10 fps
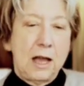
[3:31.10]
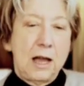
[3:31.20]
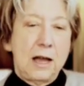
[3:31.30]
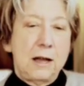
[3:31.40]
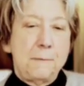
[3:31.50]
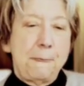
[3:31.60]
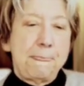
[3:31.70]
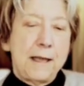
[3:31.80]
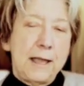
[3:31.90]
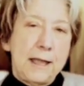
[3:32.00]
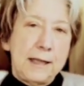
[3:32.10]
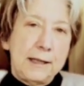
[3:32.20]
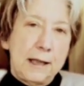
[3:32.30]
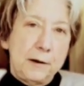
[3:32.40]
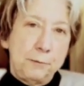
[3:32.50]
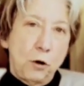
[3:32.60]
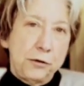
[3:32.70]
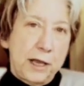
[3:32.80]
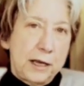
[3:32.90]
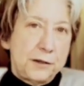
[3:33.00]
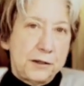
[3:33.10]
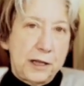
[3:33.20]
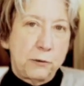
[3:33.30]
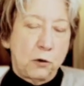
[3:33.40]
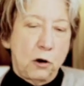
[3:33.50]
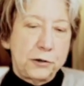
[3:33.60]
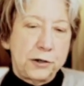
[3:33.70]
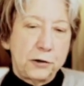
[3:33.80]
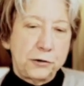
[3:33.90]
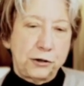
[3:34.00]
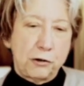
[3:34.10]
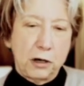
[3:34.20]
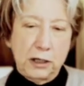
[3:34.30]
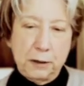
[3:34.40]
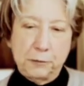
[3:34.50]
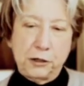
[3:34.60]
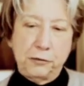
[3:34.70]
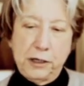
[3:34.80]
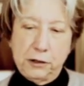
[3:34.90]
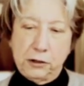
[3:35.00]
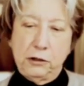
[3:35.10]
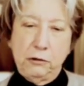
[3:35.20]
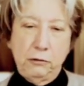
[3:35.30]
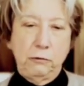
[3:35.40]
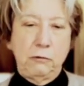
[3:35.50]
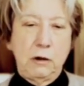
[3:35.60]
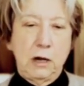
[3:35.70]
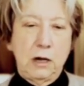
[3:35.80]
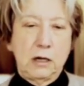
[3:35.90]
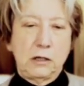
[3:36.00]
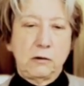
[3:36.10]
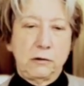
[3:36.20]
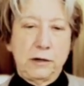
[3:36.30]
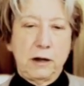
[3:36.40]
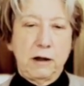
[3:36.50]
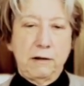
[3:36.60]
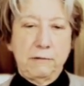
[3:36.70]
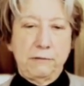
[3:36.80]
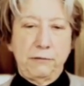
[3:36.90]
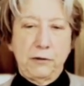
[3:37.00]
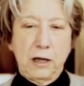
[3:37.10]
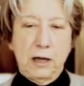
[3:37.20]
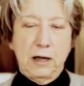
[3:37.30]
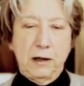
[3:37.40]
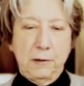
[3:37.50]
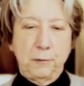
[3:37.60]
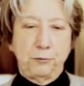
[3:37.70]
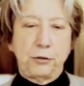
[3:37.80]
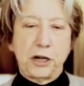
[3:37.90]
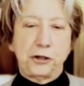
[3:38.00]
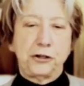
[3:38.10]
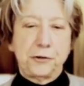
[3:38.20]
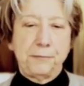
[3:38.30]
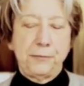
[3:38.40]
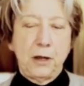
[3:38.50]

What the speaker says: Now, in both cases, they were also struggling between two sort of pressures.